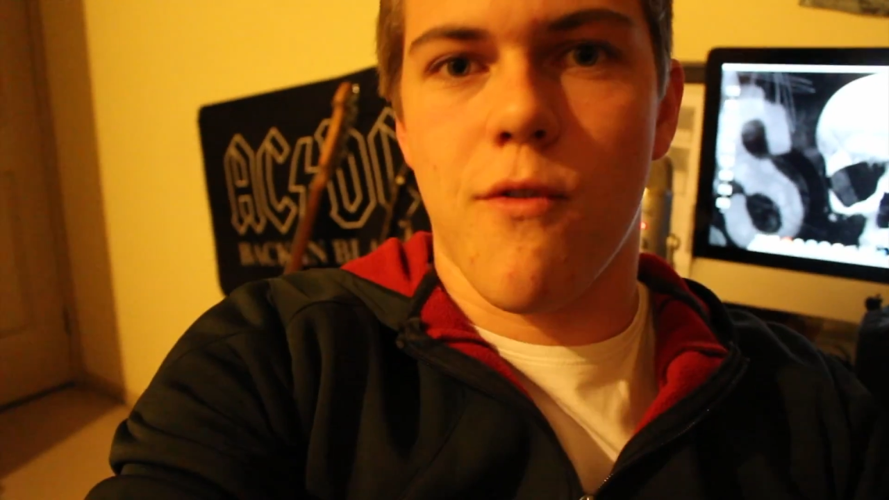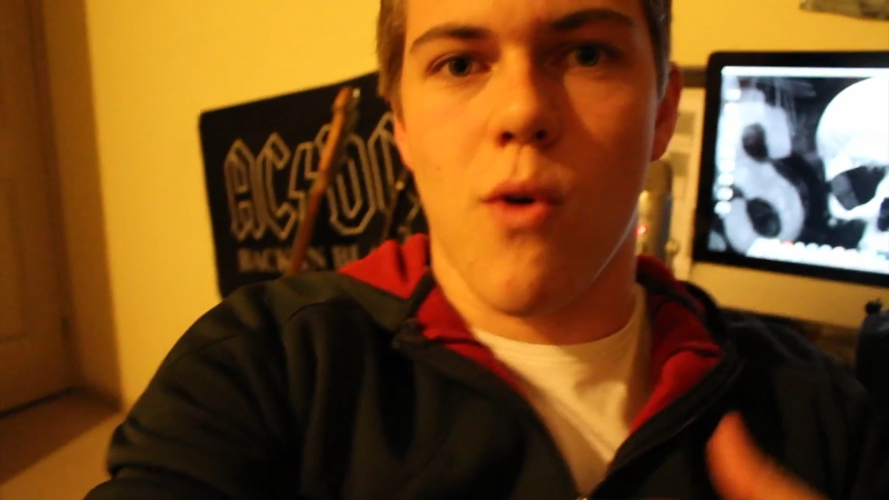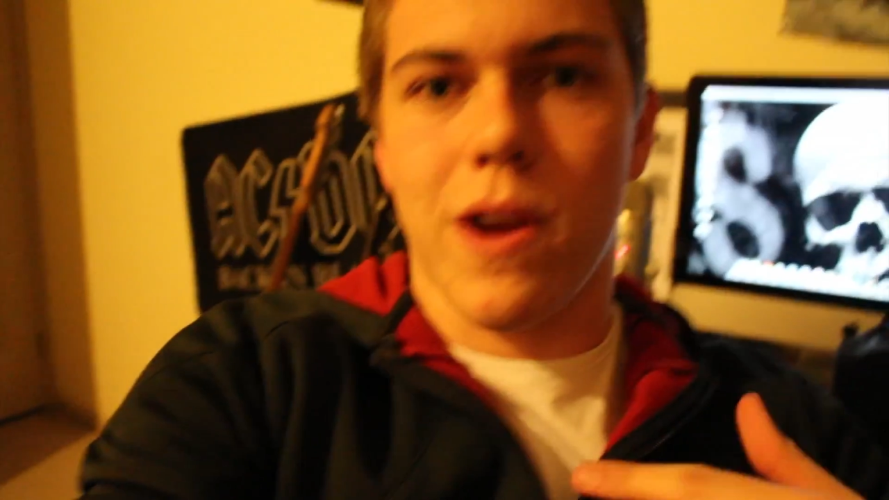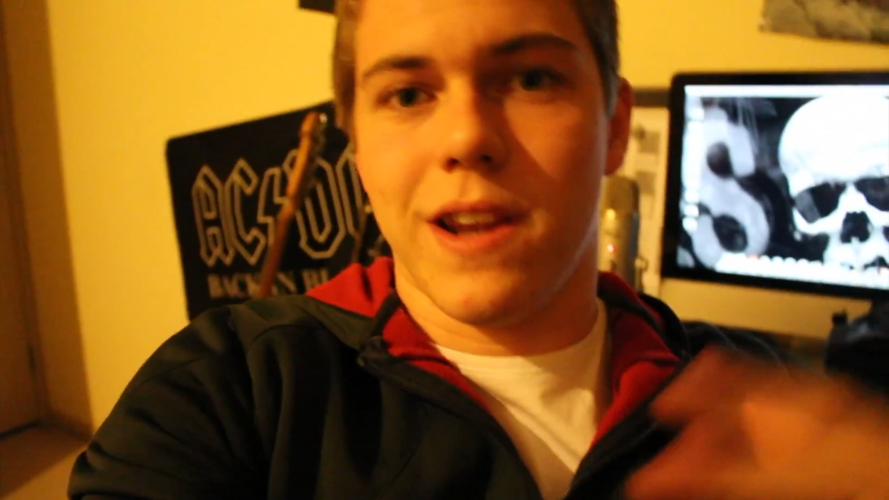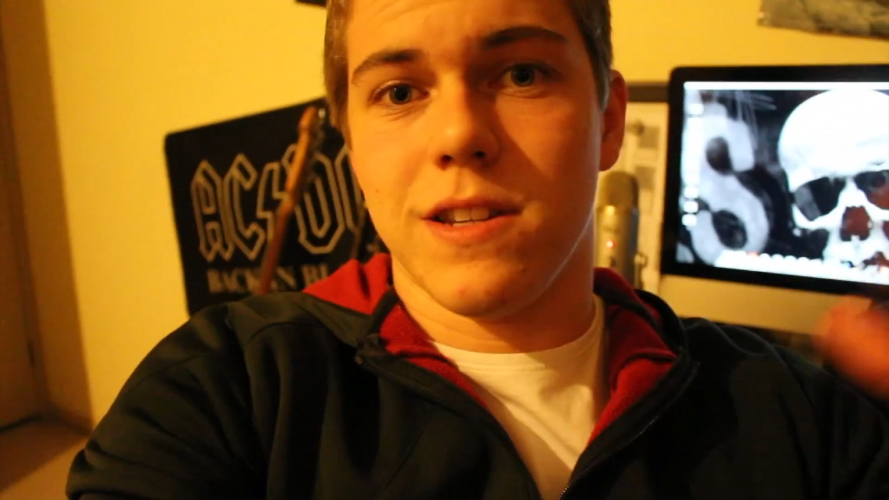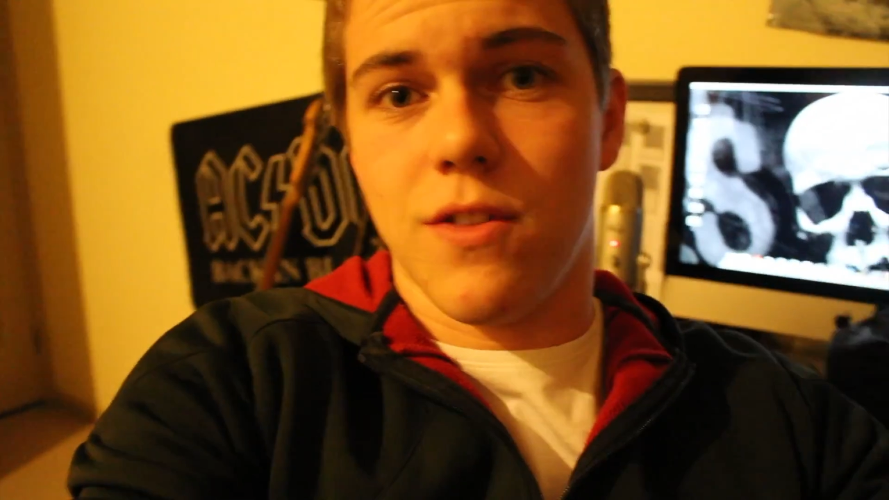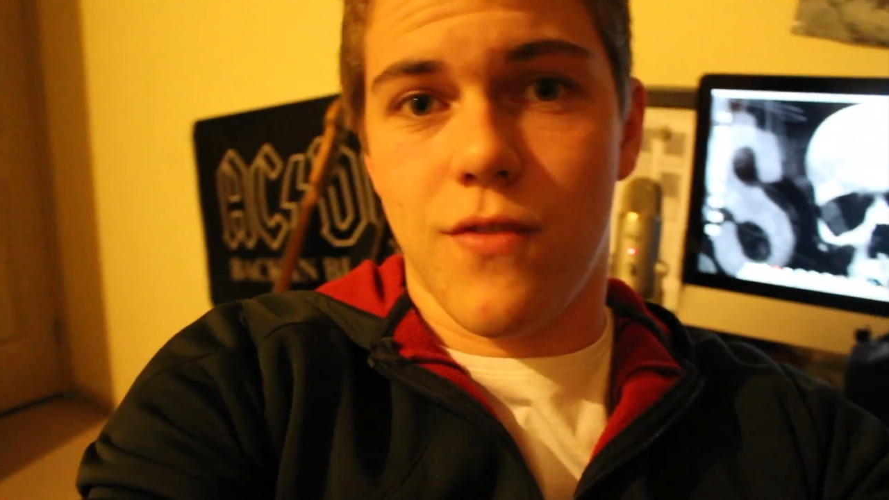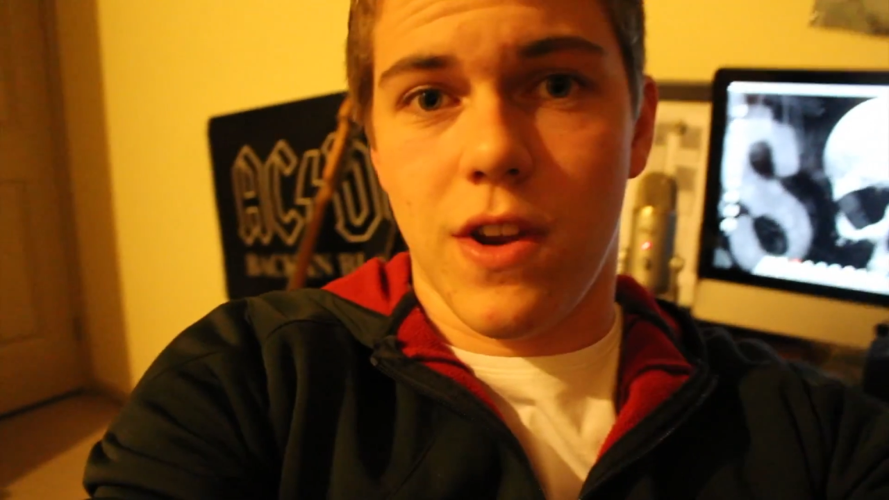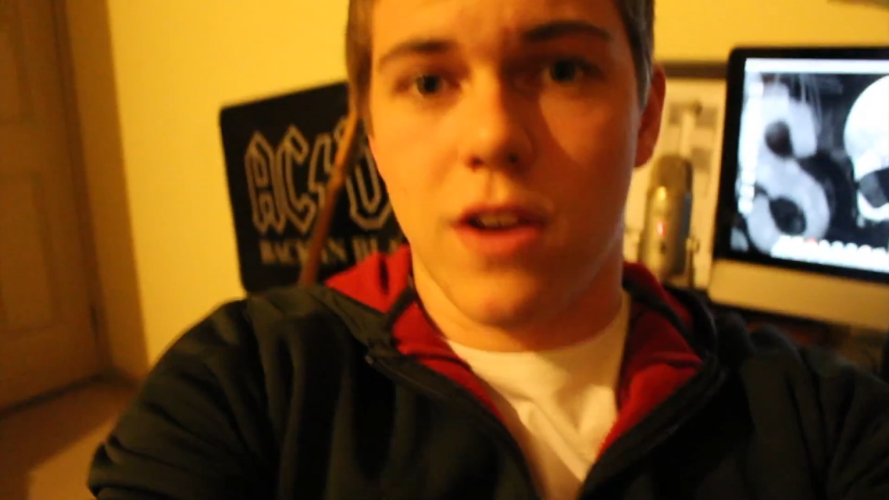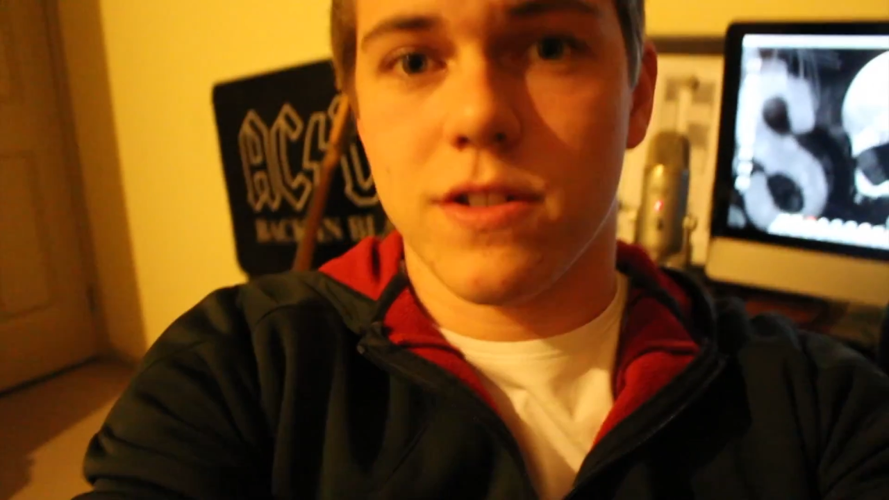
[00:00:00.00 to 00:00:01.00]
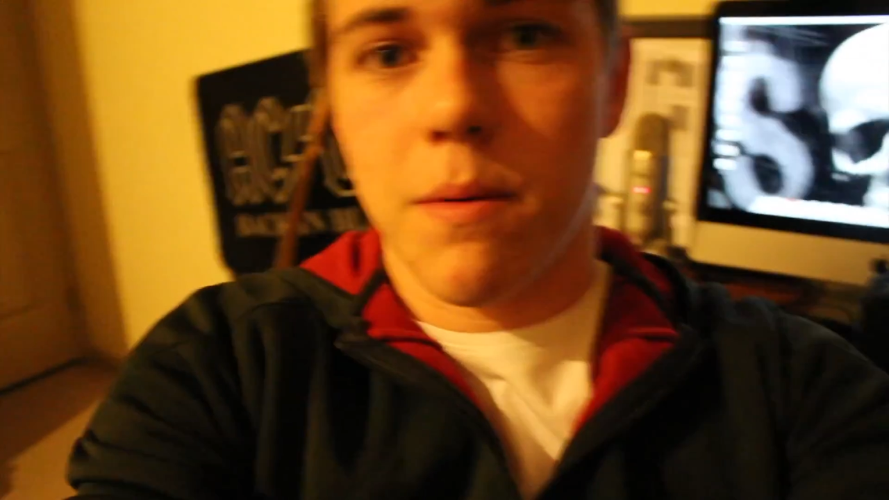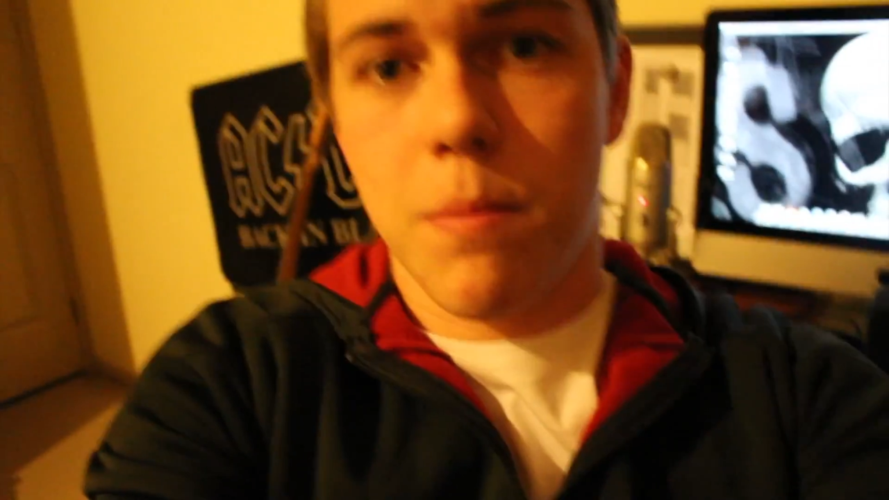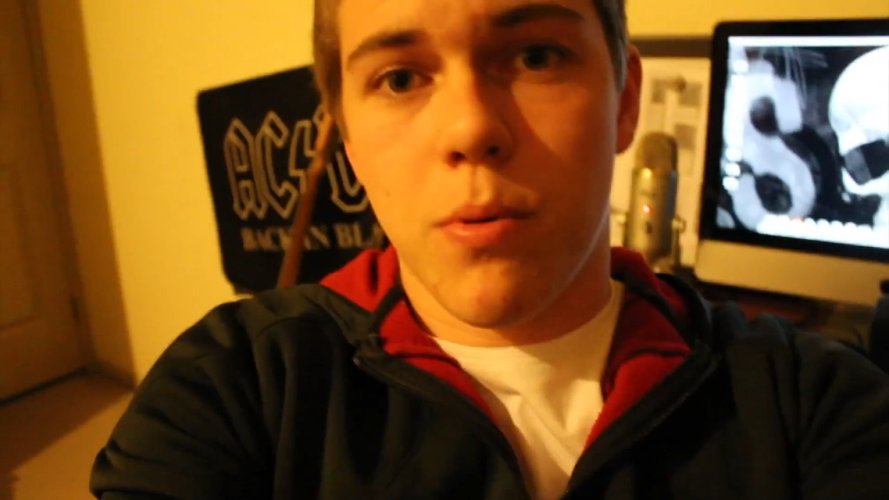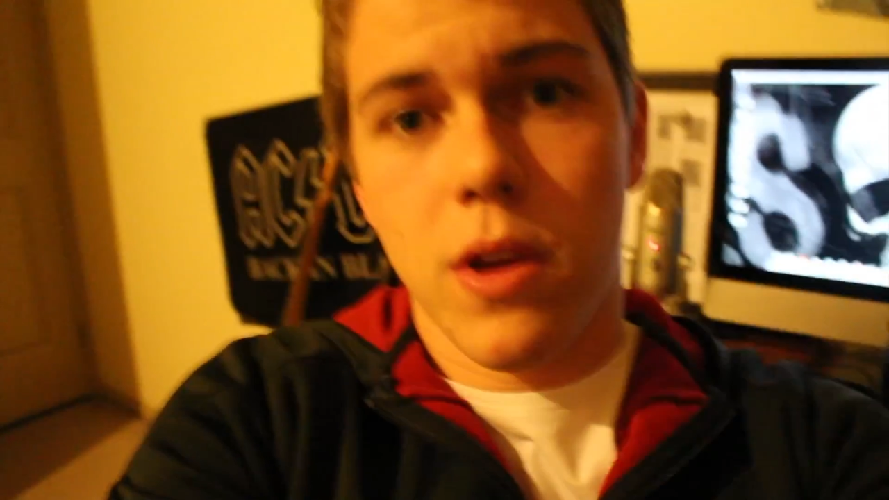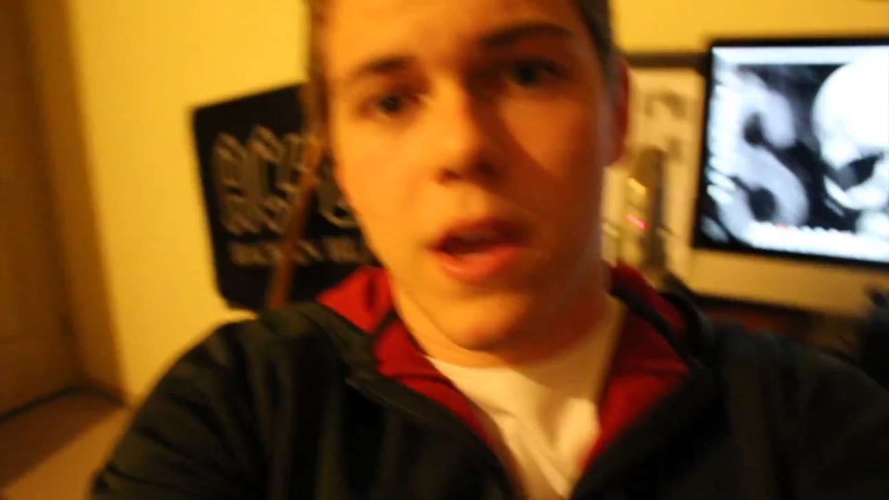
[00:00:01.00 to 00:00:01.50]
before I get into the videos I'll
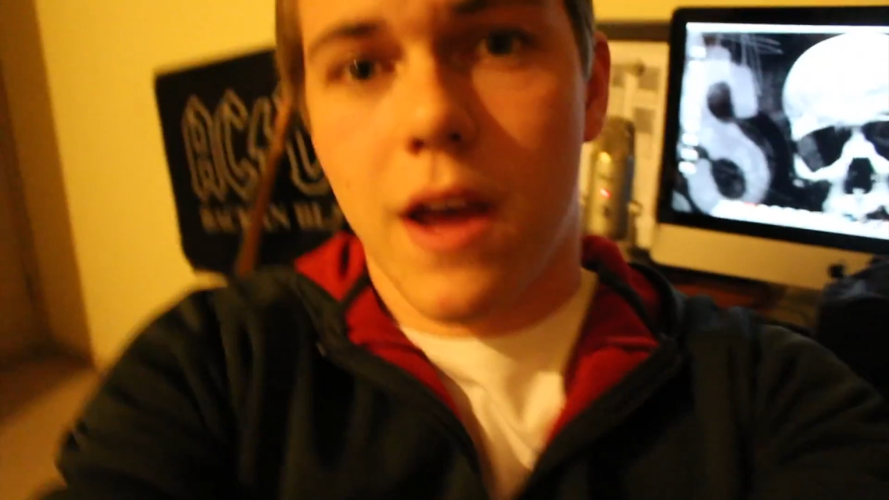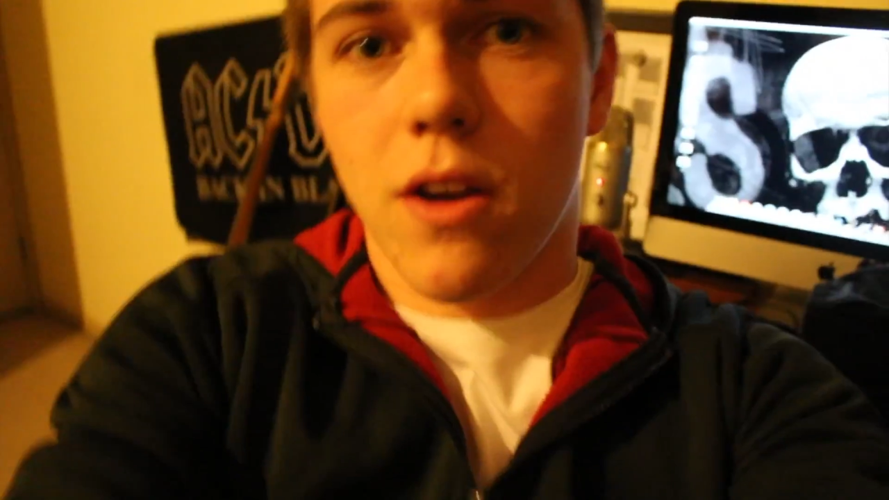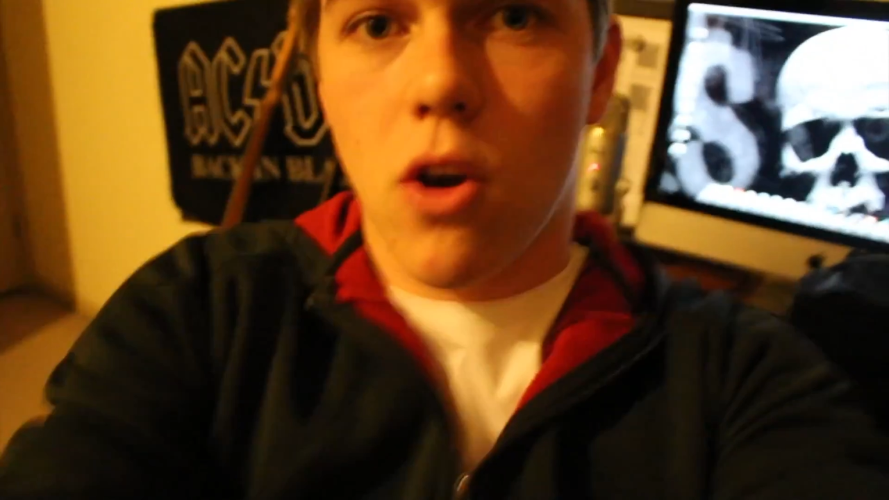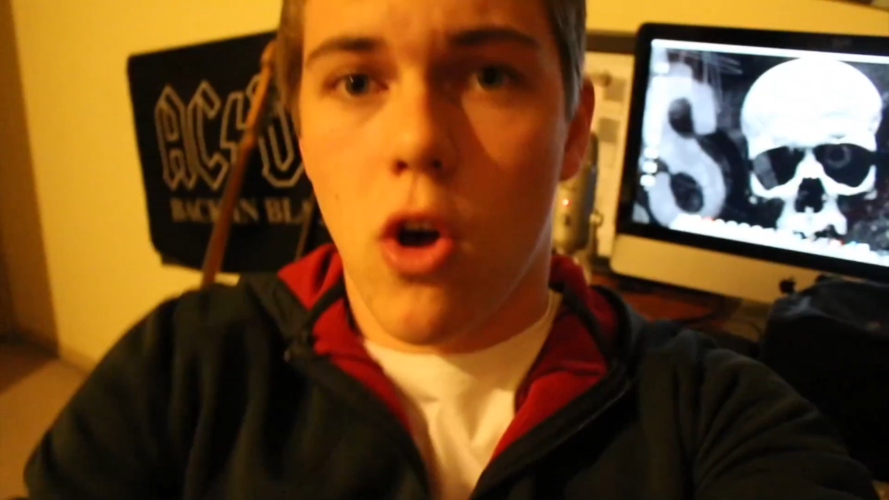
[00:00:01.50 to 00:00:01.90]
be putting out